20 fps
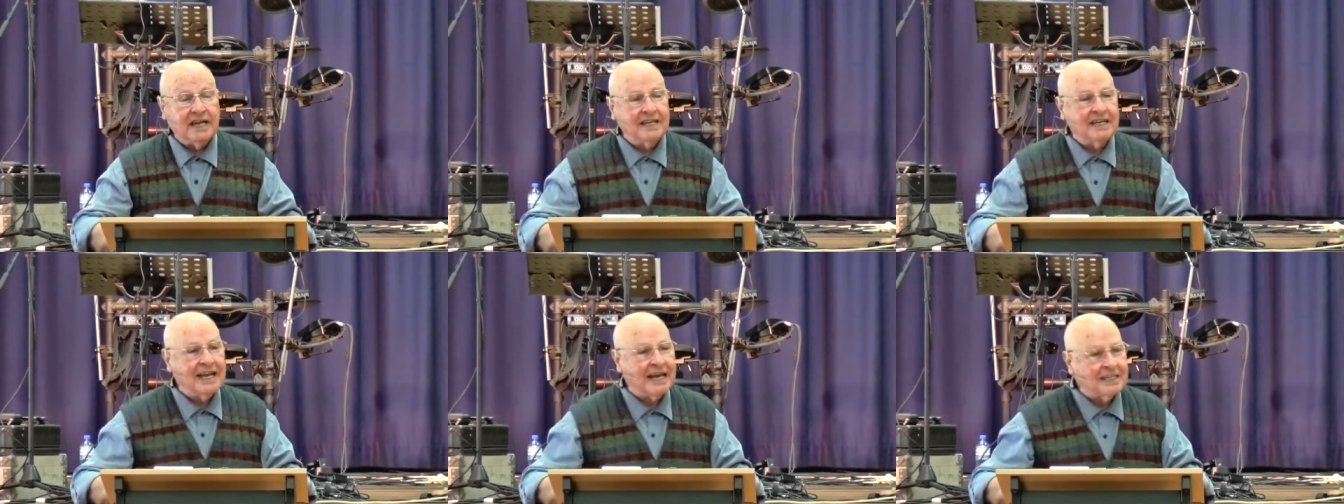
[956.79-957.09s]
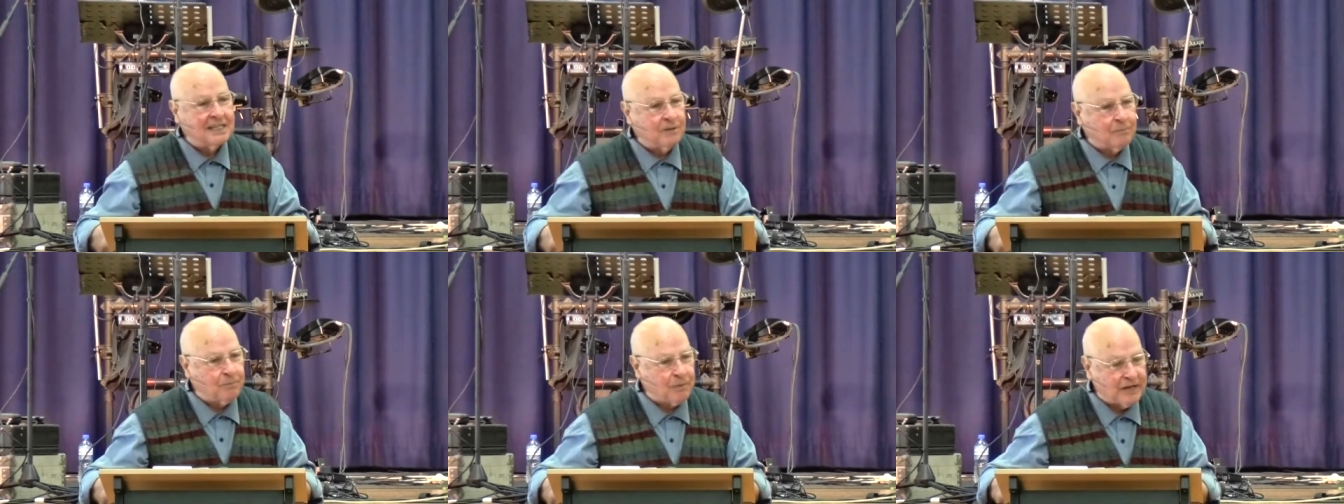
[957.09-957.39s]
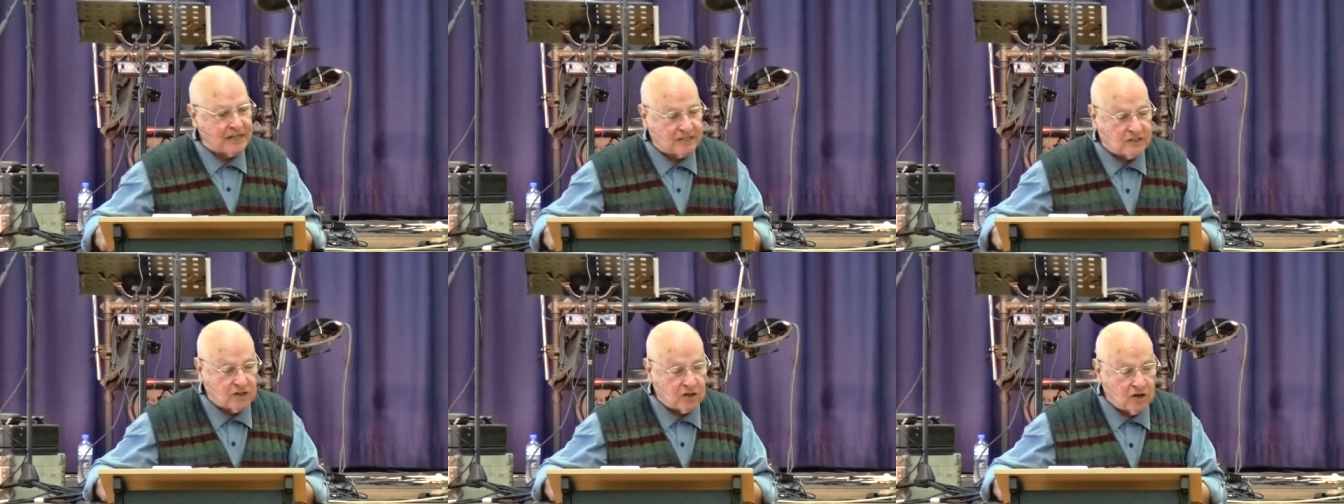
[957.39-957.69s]
another
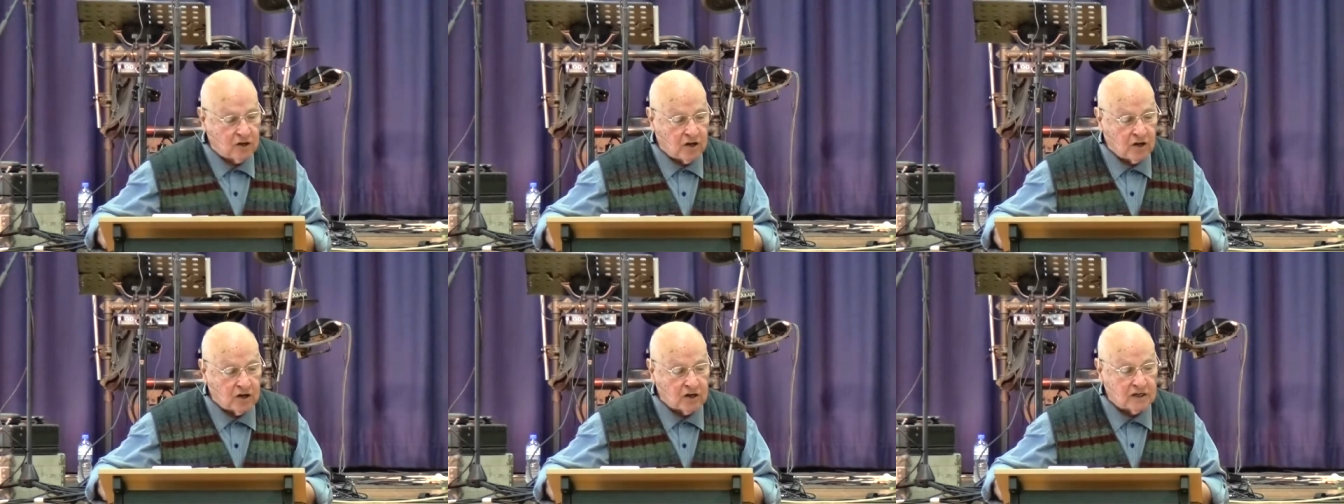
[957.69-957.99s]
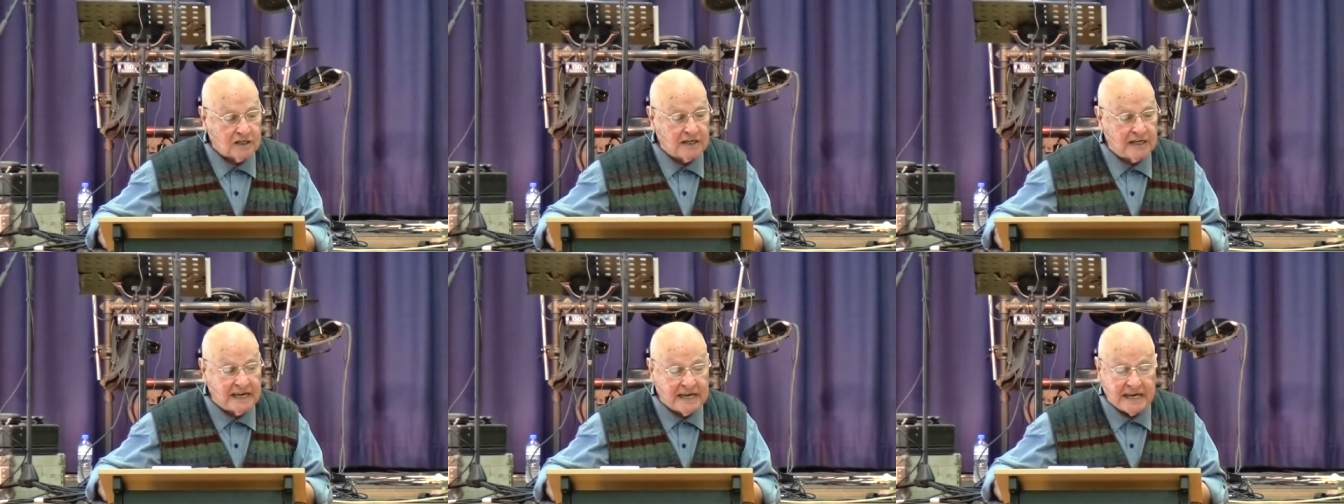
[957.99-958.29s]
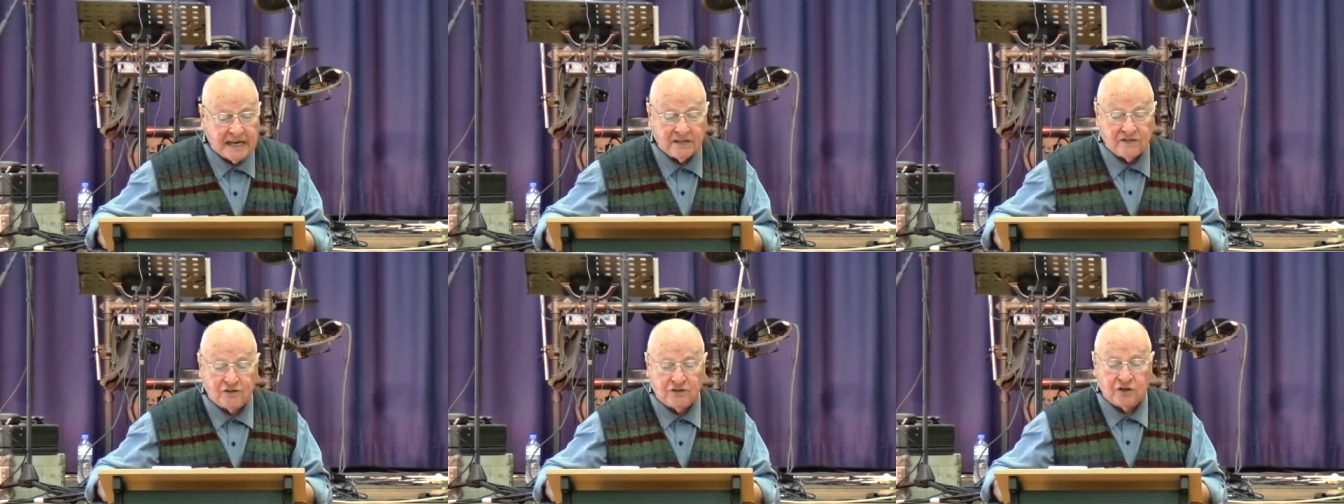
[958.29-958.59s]
place. The Lord
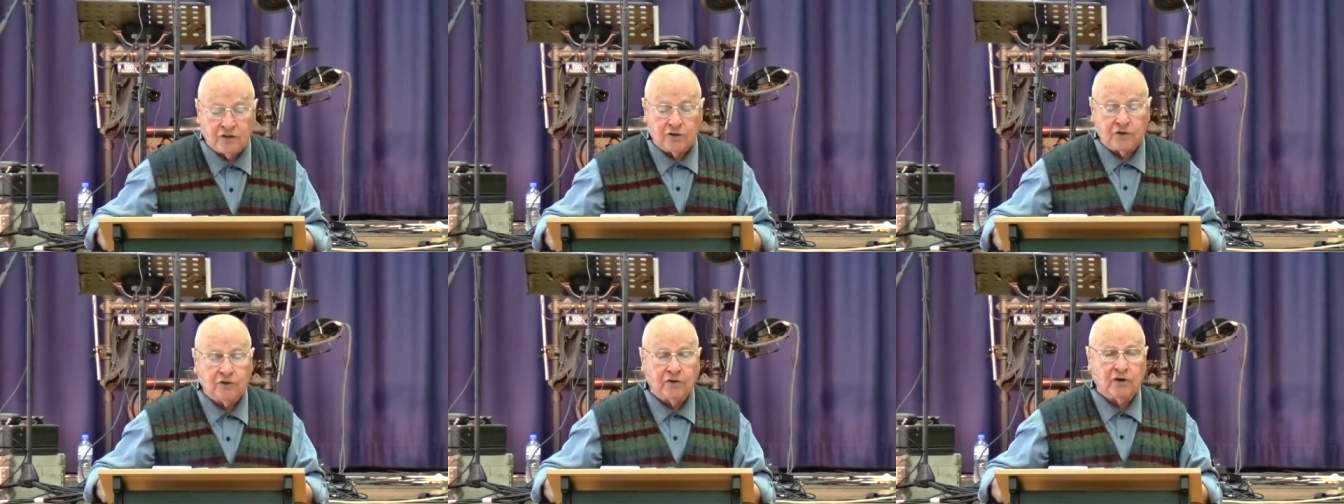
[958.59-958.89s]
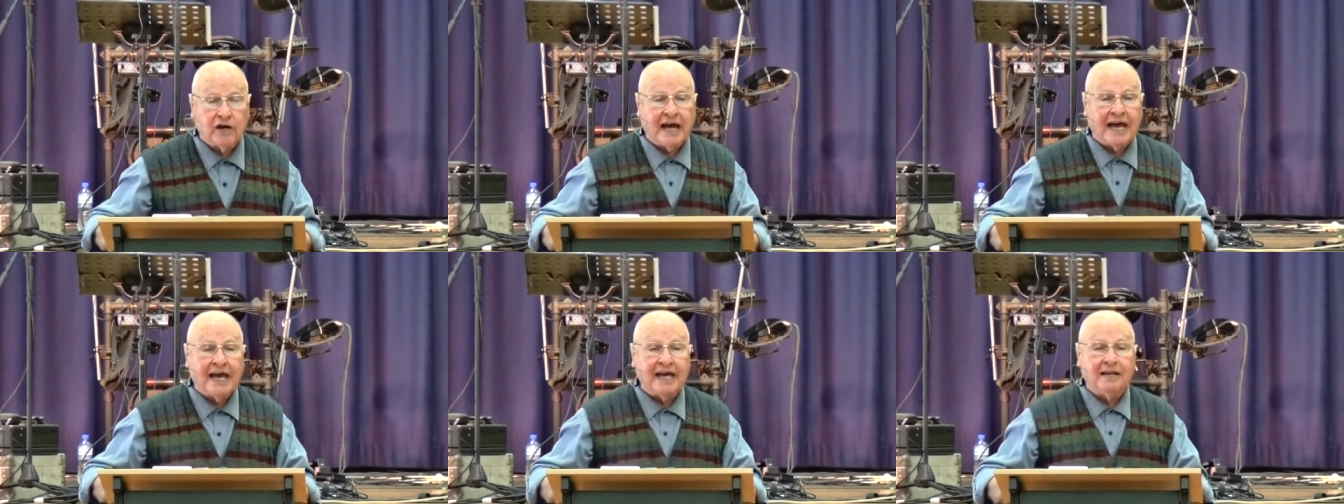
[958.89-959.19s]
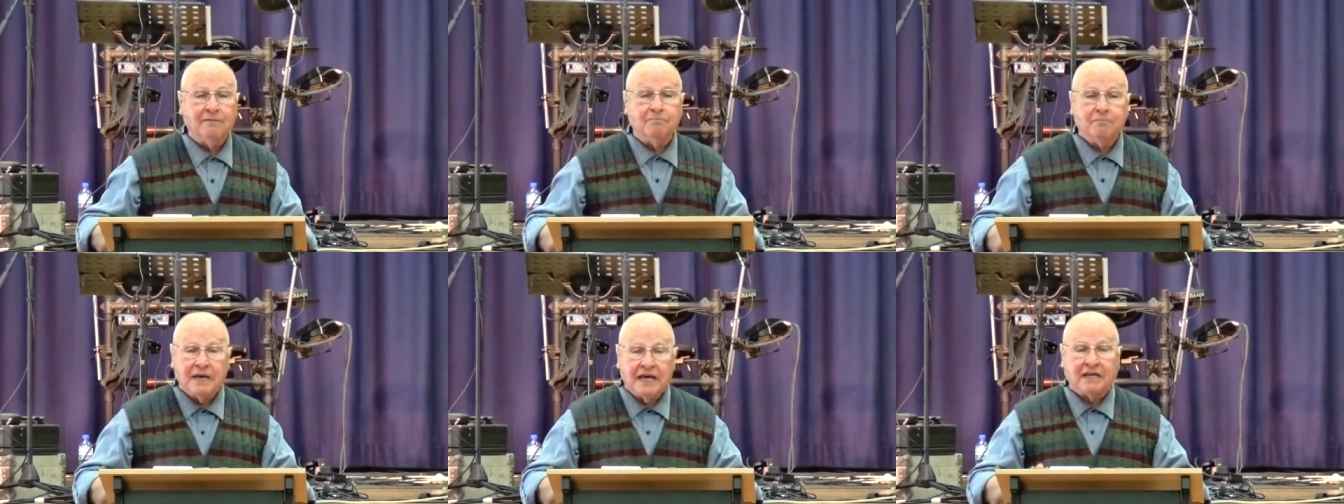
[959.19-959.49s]
leads you
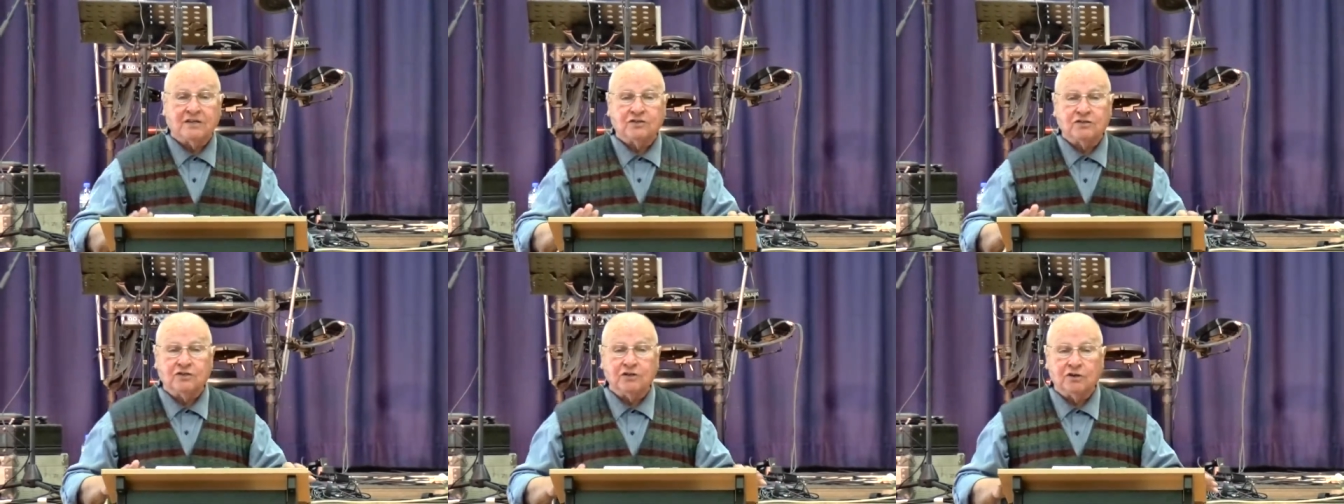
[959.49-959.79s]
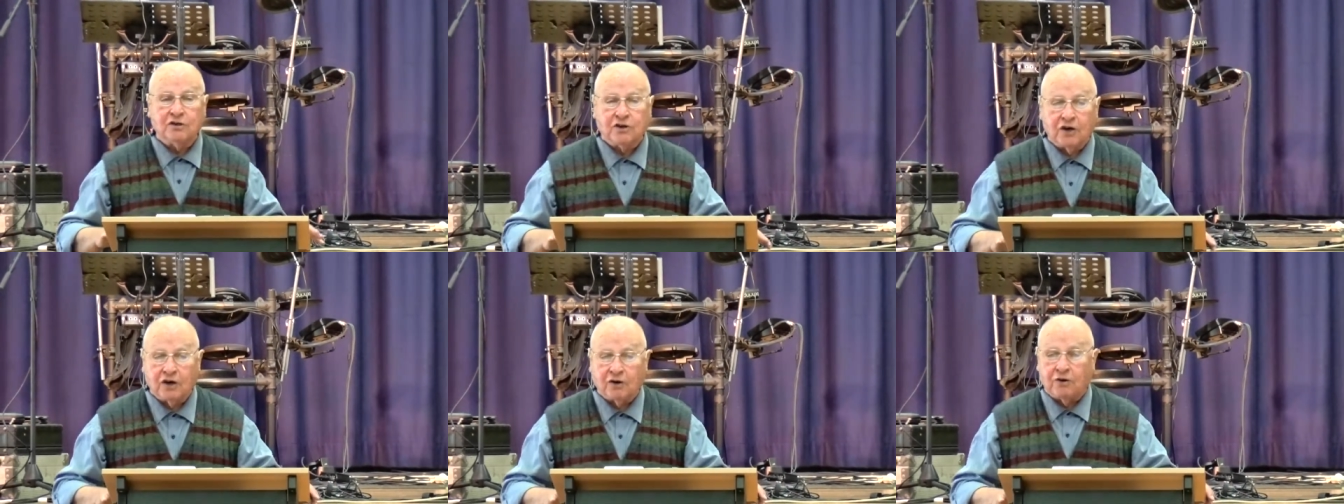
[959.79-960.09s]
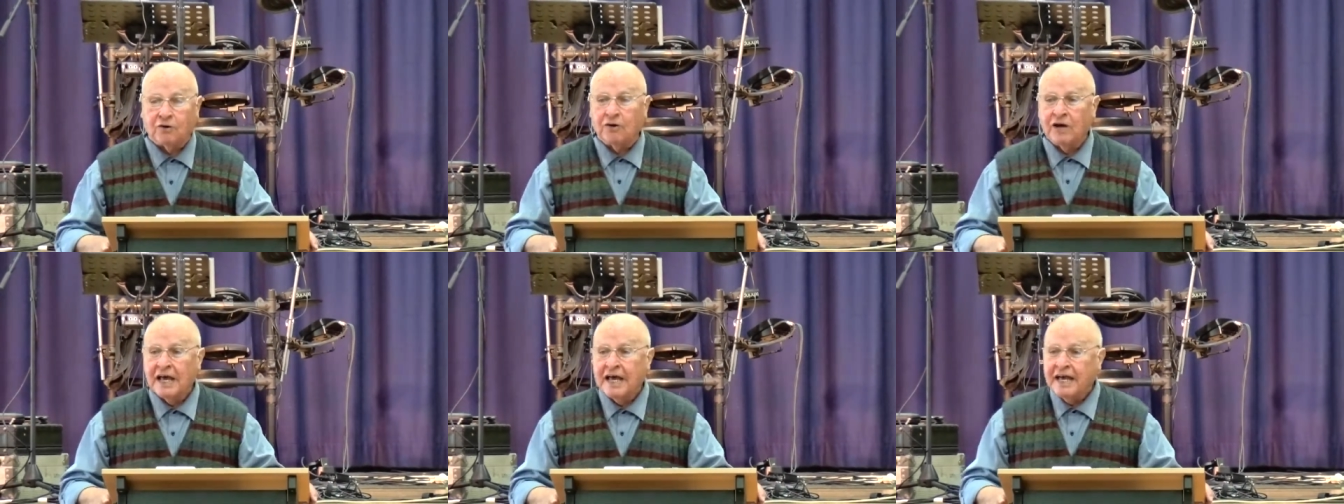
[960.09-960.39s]
and makes you
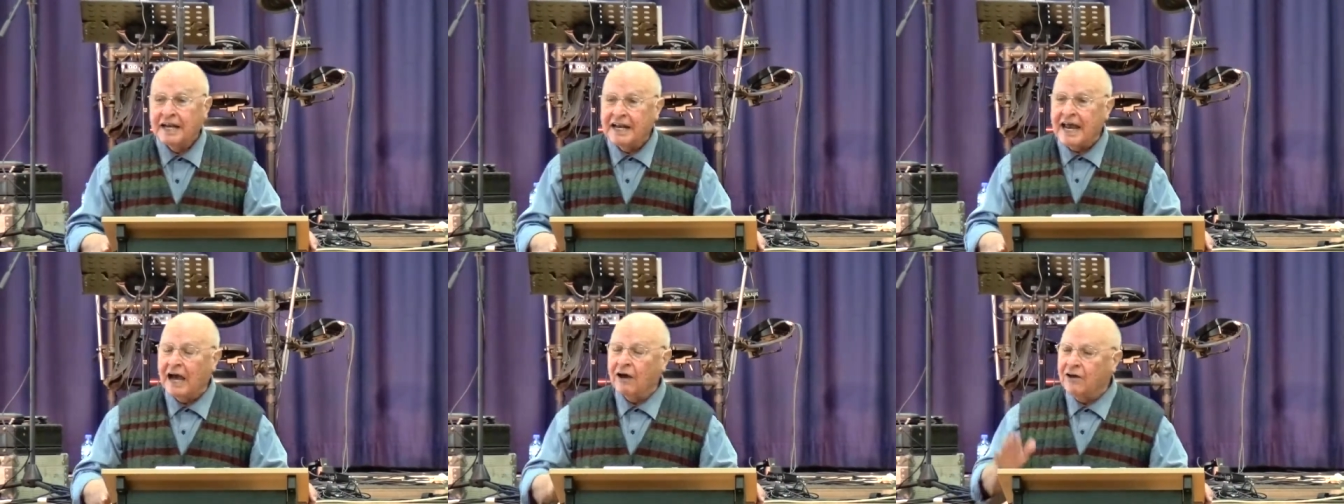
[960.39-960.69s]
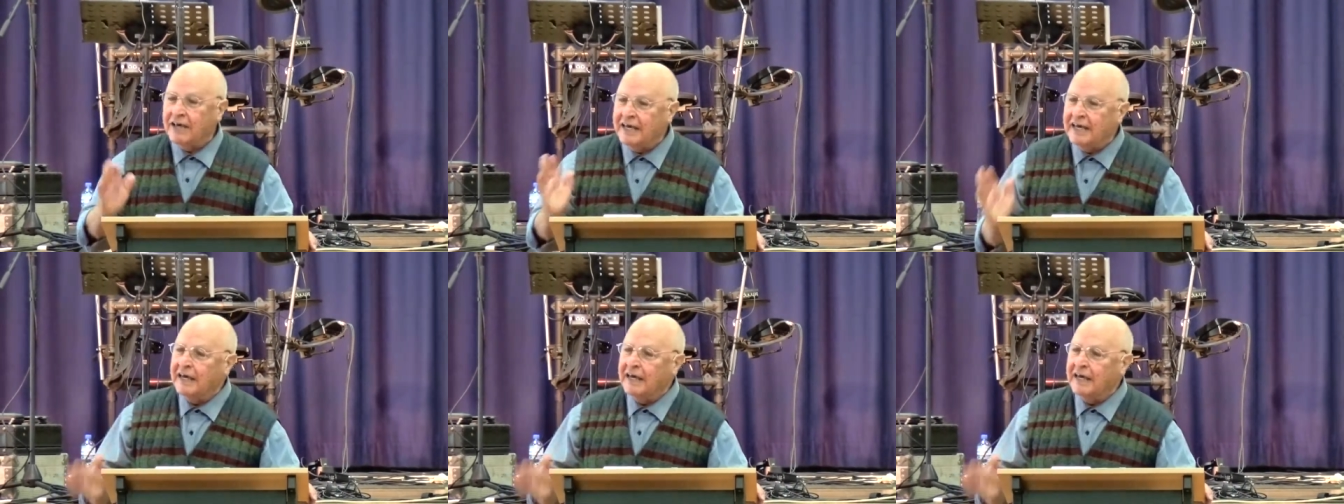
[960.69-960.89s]
go. Now,